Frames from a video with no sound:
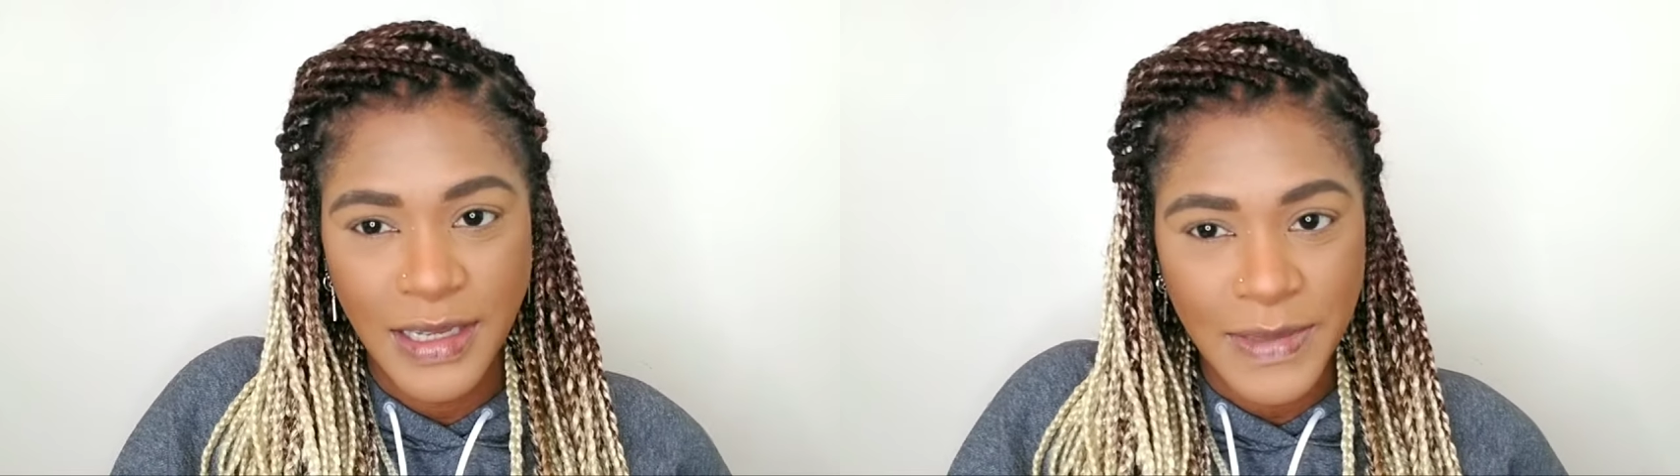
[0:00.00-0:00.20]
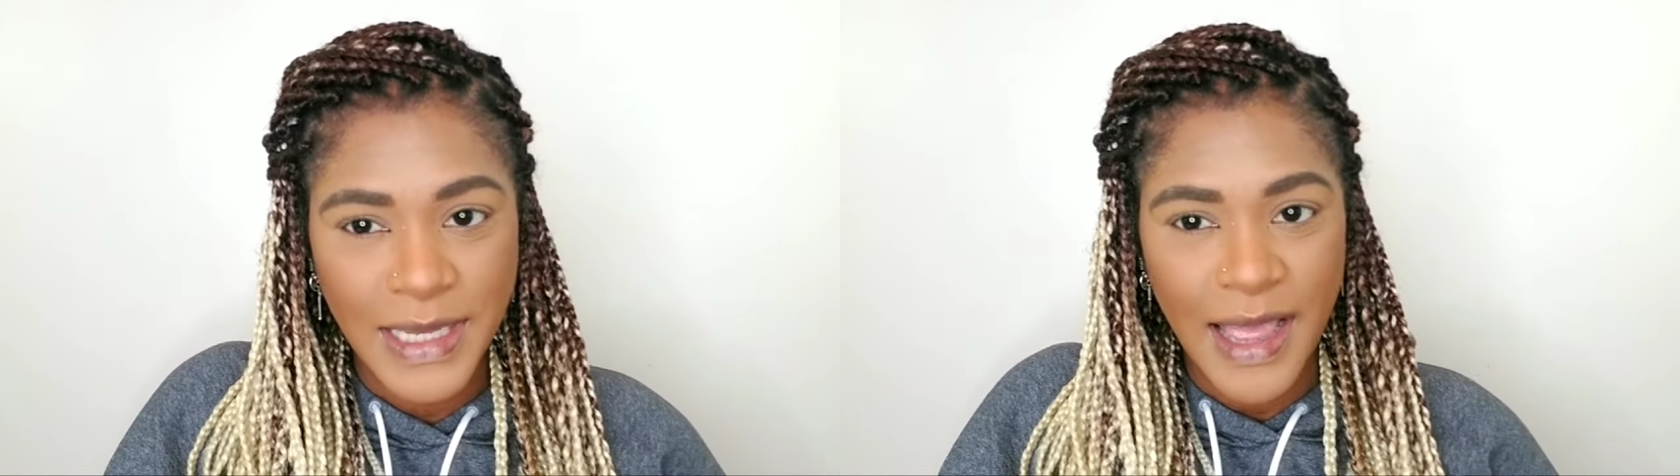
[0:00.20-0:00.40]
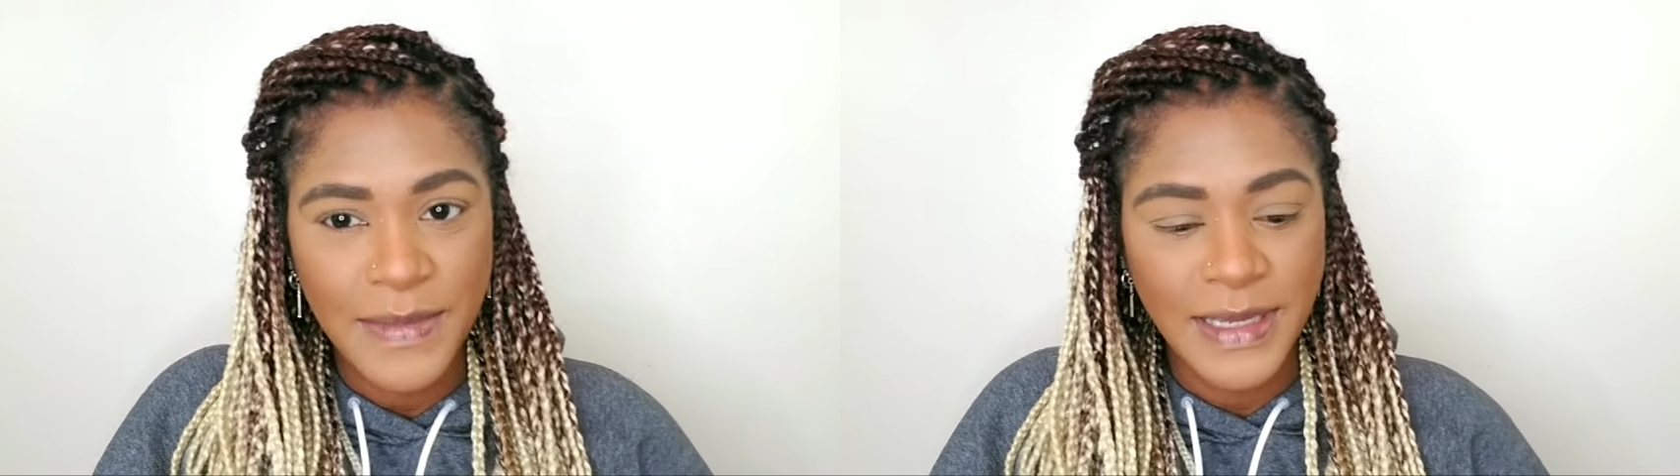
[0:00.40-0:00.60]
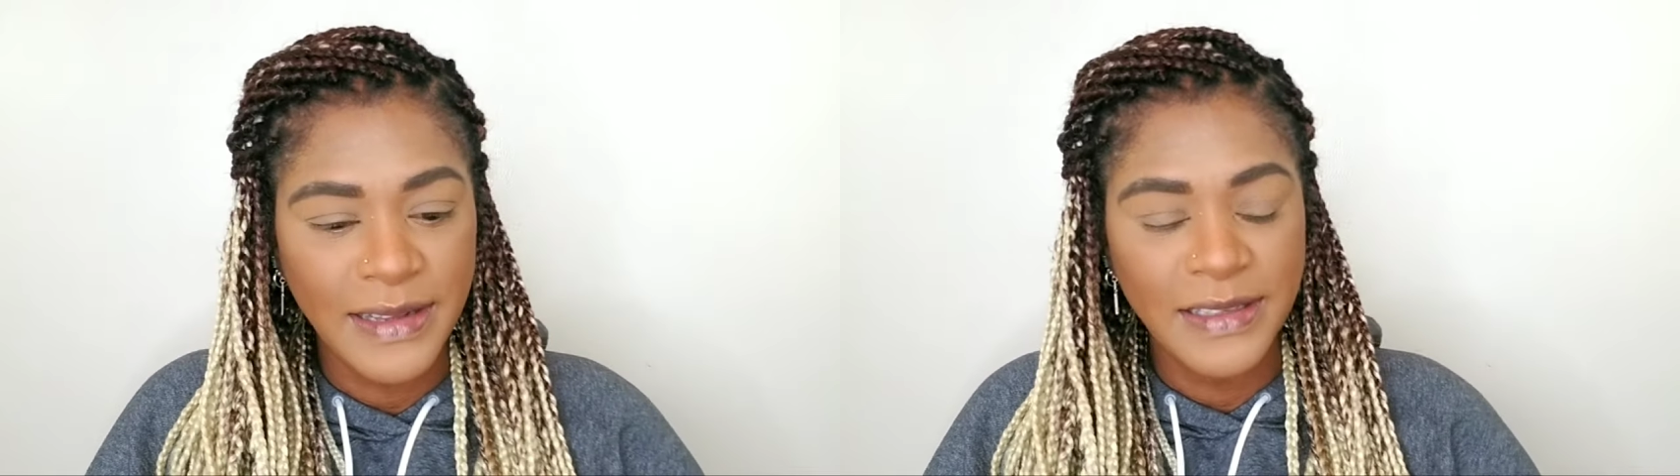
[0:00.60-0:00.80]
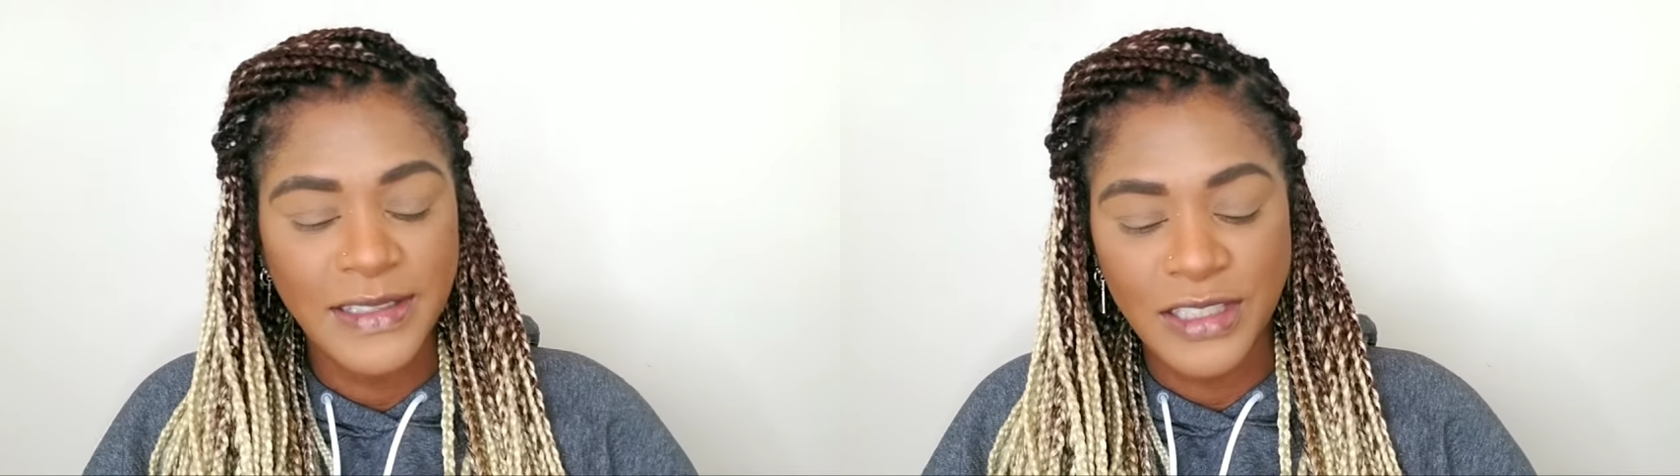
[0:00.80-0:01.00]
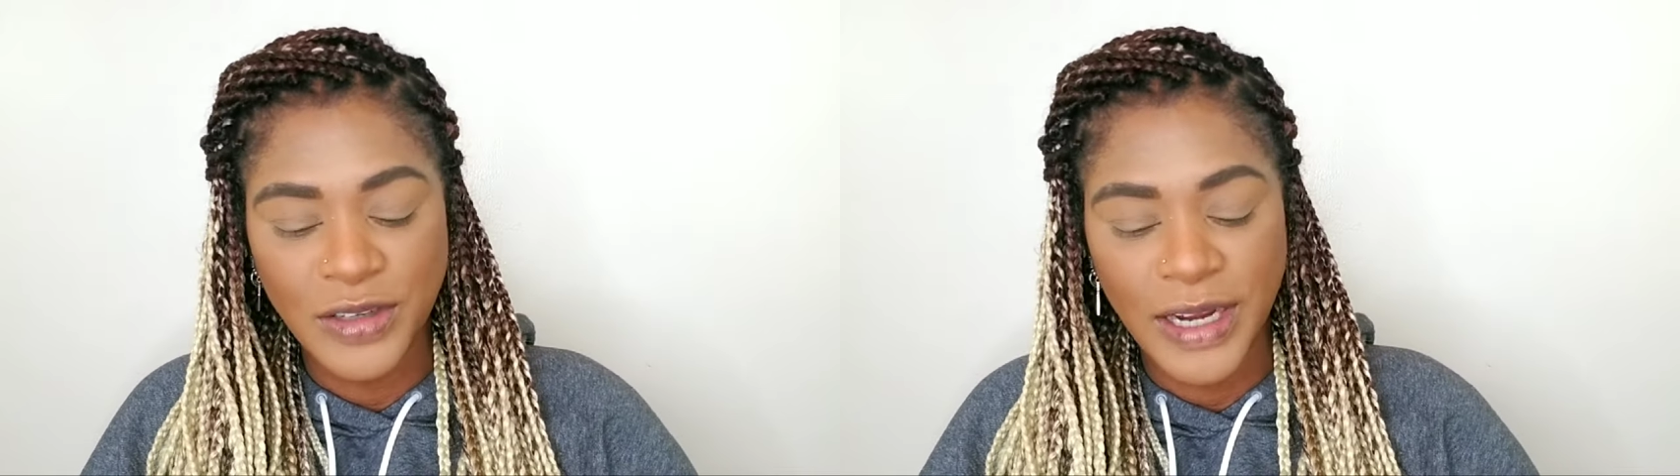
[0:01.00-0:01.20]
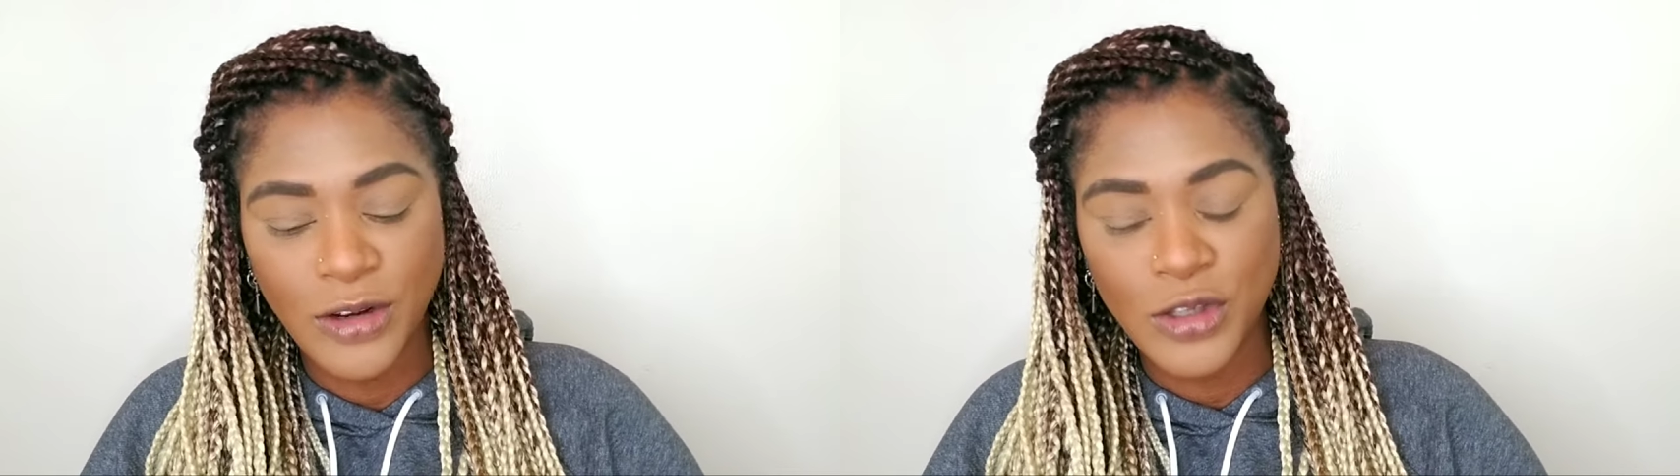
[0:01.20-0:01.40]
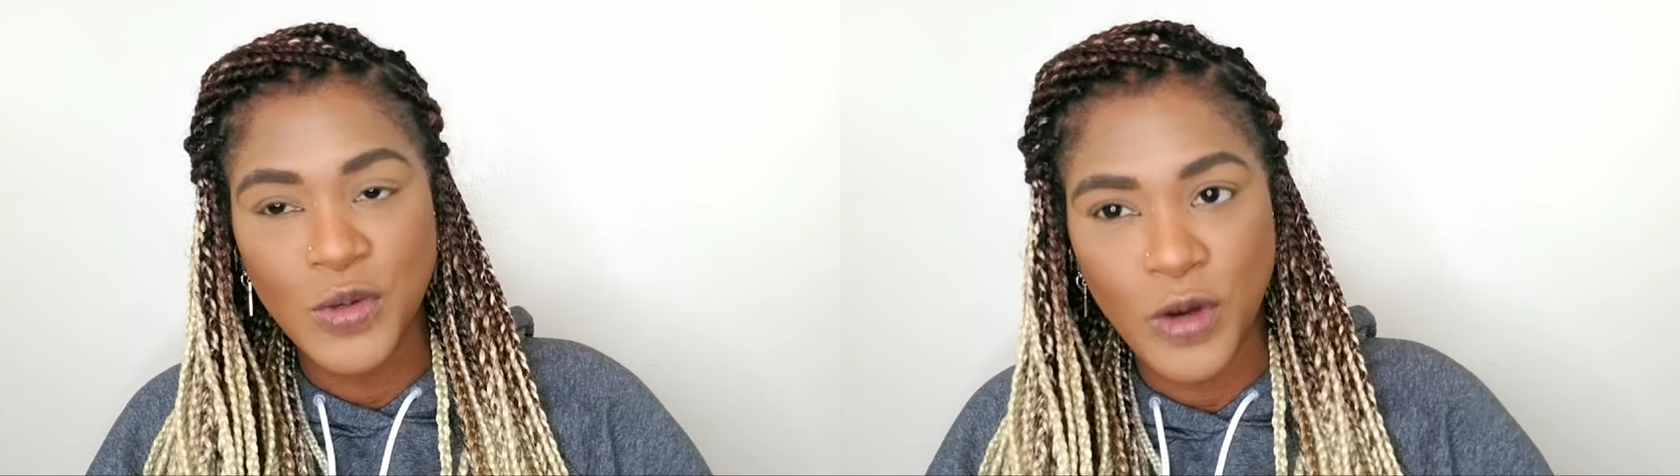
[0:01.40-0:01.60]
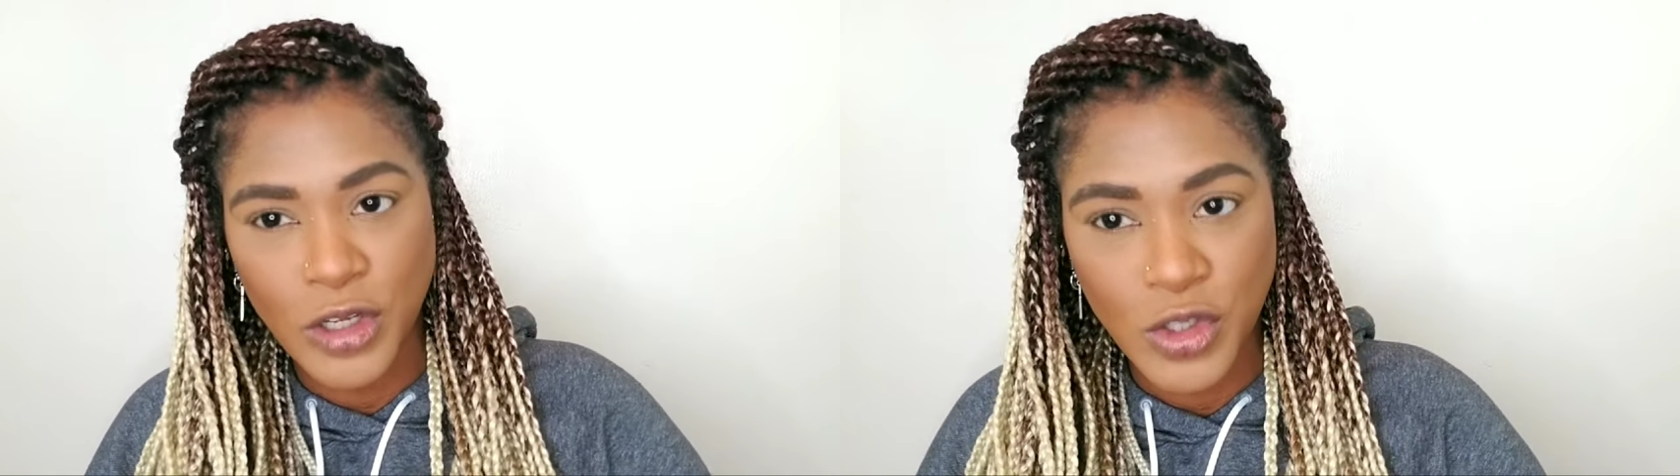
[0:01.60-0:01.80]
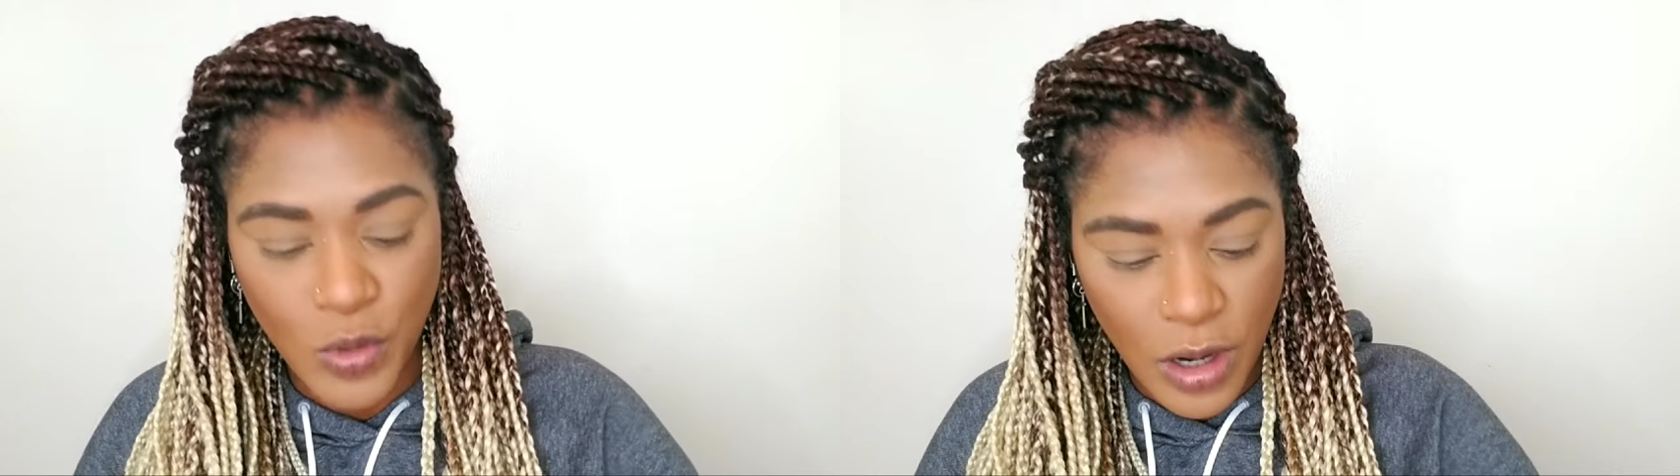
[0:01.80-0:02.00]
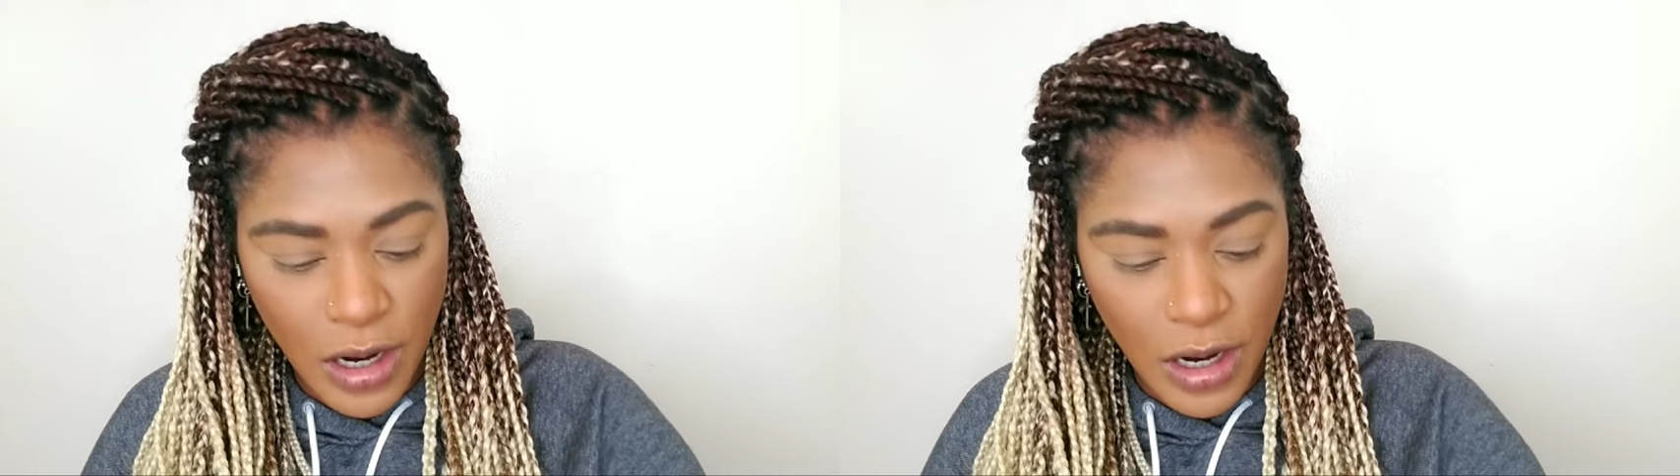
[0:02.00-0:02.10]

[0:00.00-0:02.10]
sometimes and try not to work so